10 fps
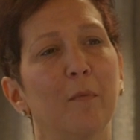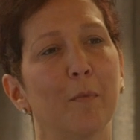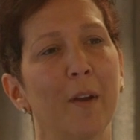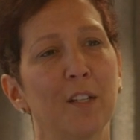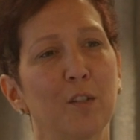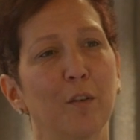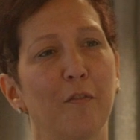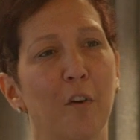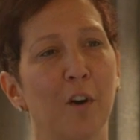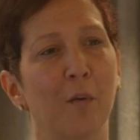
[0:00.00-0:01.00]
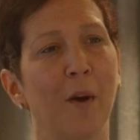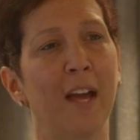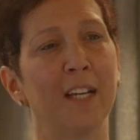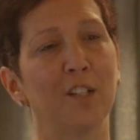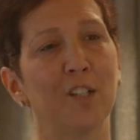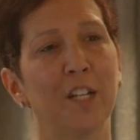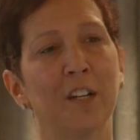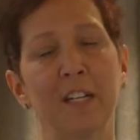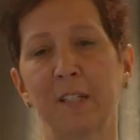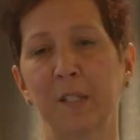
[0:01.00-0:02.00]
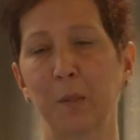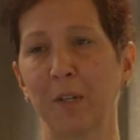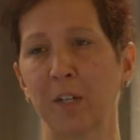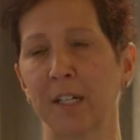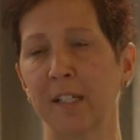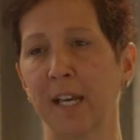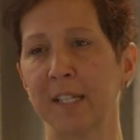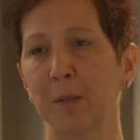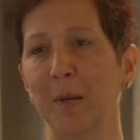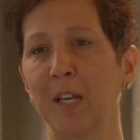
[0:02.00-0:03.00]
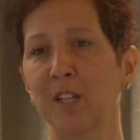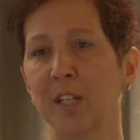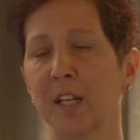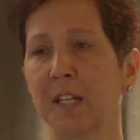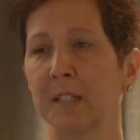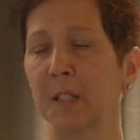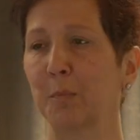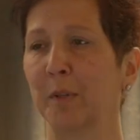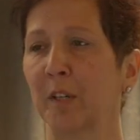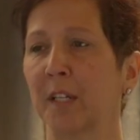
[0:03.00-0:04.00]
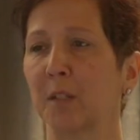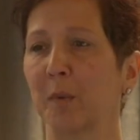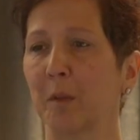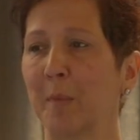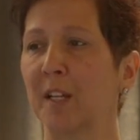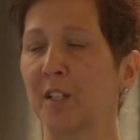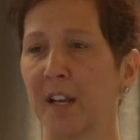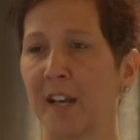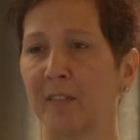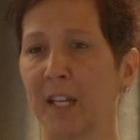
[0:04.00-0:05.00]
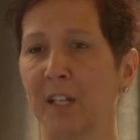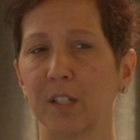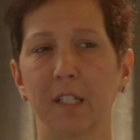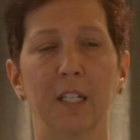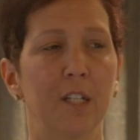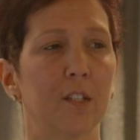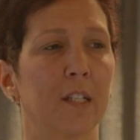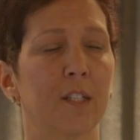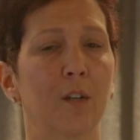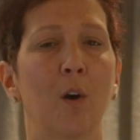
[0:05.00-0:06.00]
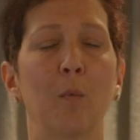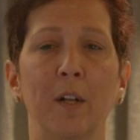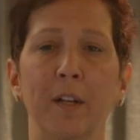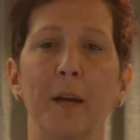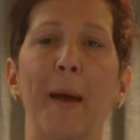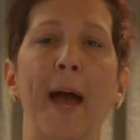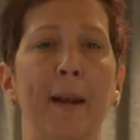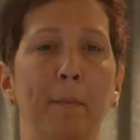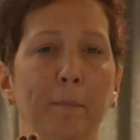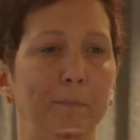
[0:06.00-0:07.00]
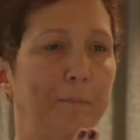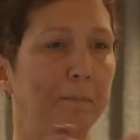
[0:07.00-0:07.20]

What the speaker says: from not so far away to share his experience as a patient and his experience with patient navigation. So let's all welcome Adam.